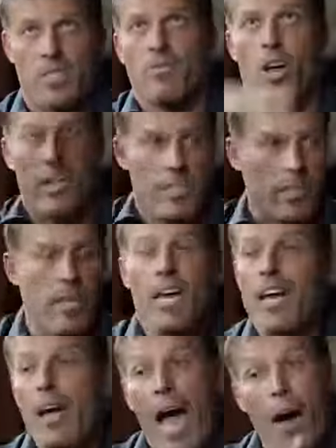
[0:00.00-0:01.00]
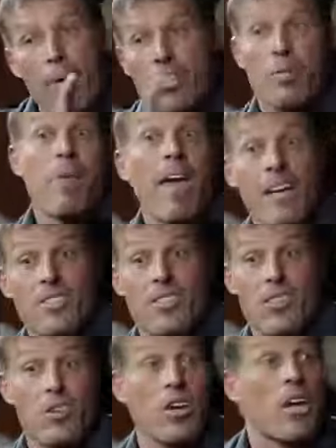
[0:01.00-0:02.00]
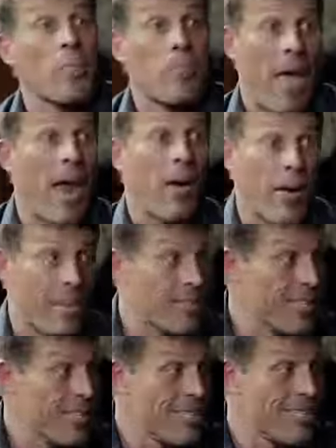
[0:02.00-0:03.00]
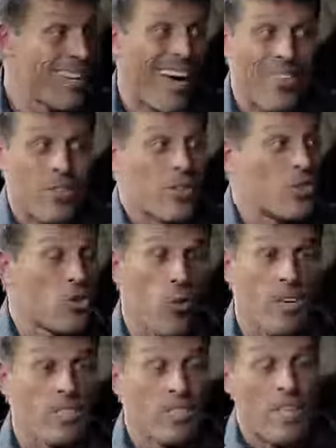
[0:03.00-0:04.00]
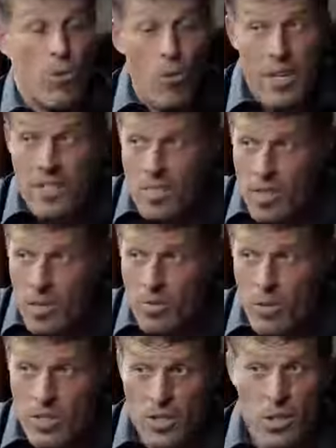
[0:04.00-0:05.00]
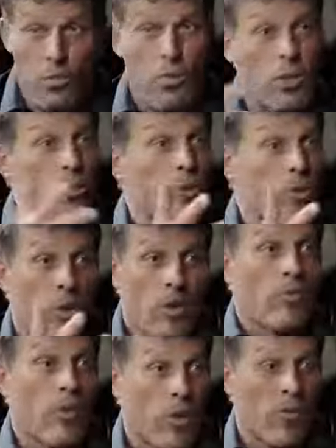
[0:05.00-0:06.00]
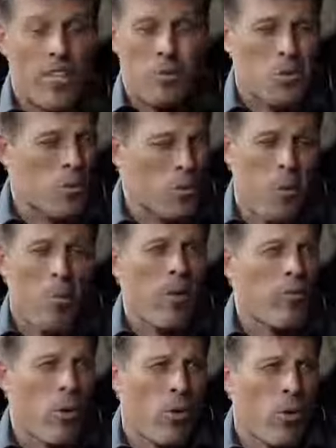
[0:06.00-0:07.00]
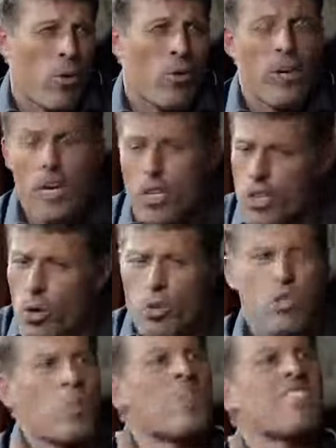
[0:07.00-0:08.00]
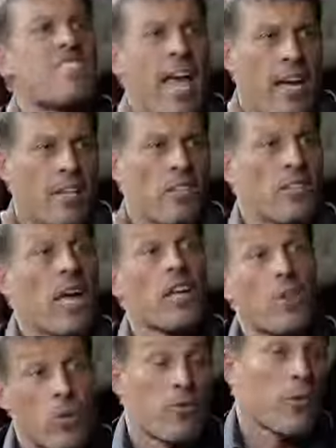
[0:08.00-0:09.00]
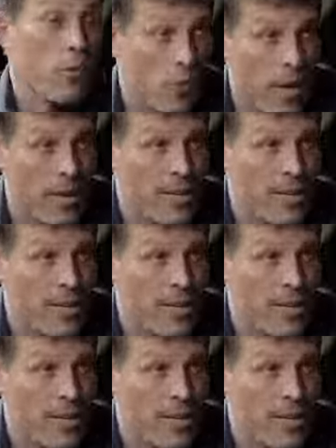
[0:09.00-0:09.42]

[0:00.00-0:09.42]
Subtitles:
What's the volatility? How about you make it so you can compare it to other choices? What's their real return for their investments? Most people have no clue. Show it to them in seconds and do it for free.